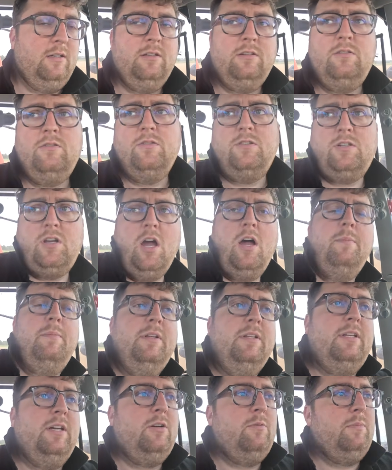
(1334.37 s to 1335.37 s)
just
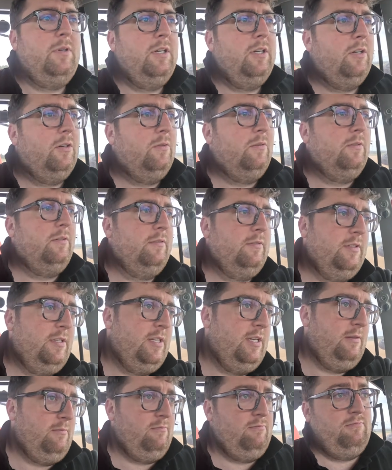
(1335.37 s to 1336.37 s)
comment down below and
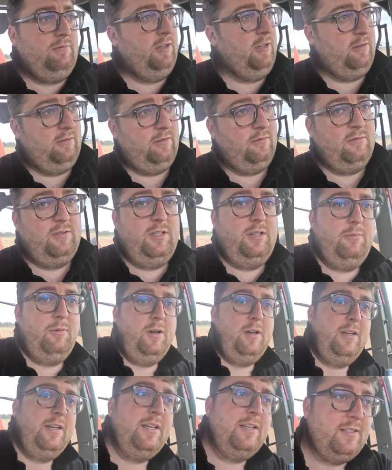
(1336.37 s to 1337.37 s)
see what
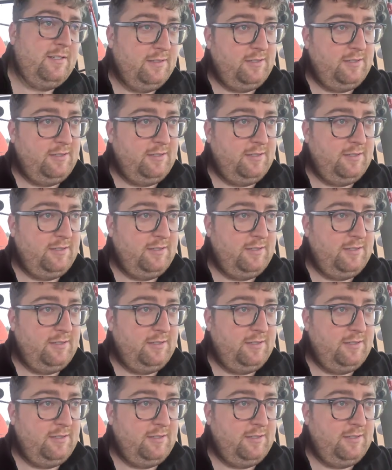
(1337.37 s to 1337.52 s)
it is.